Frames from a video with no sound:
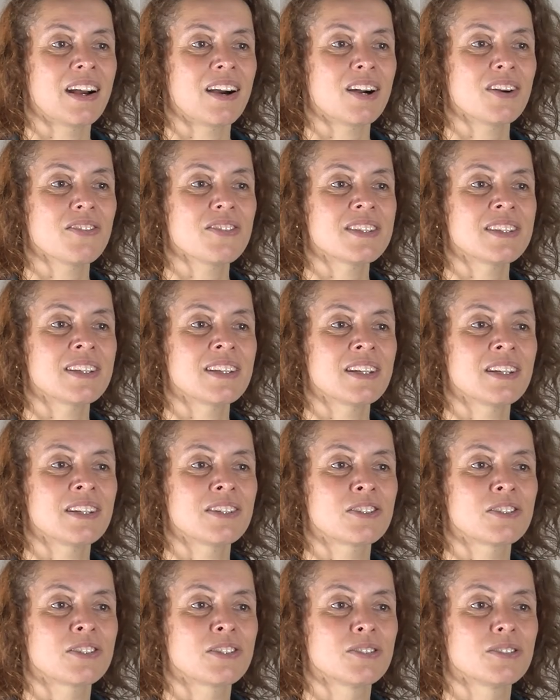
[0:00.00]
RVC
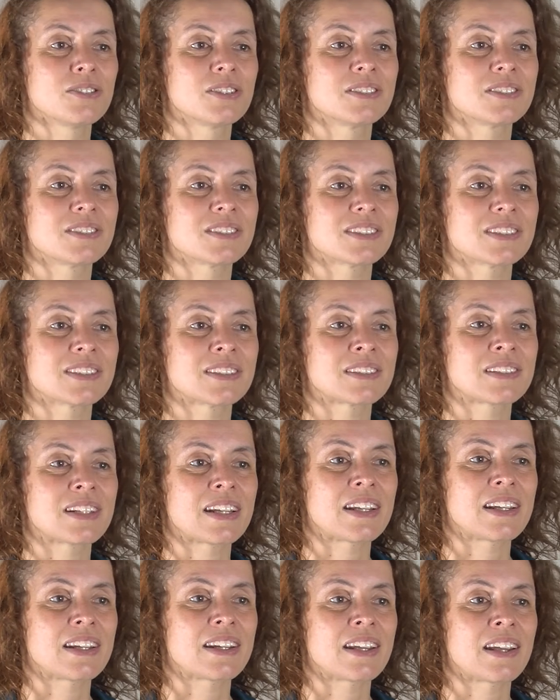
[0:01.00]
students,
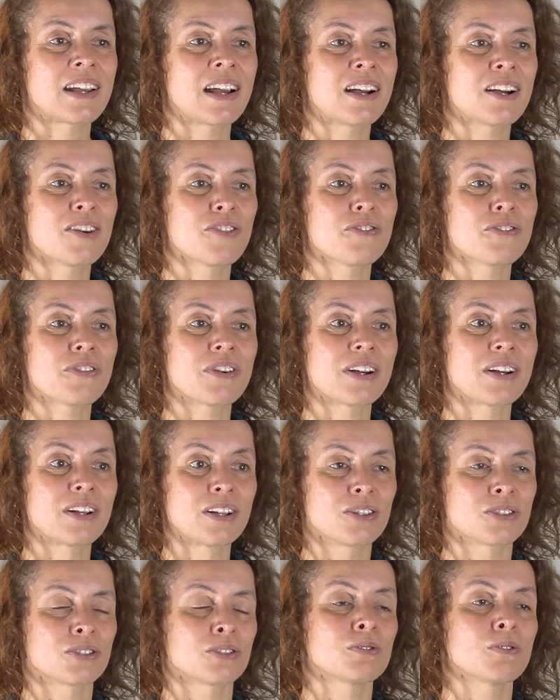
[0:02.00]
they have a
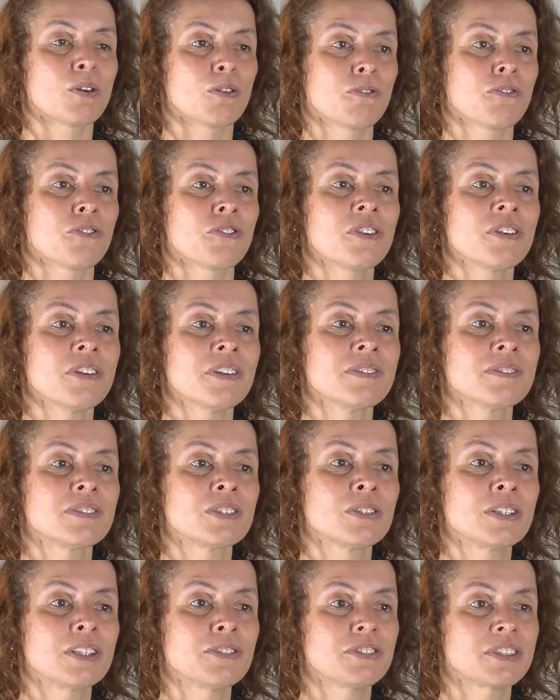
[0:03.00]
lot to offer
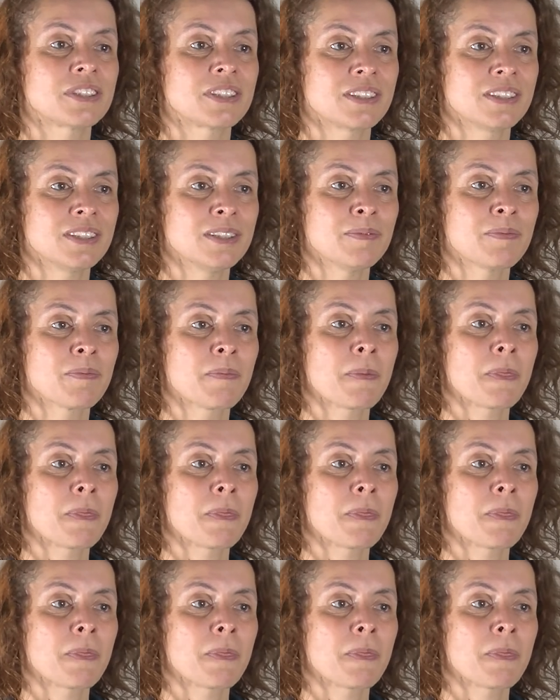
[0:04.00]
to IFSTAL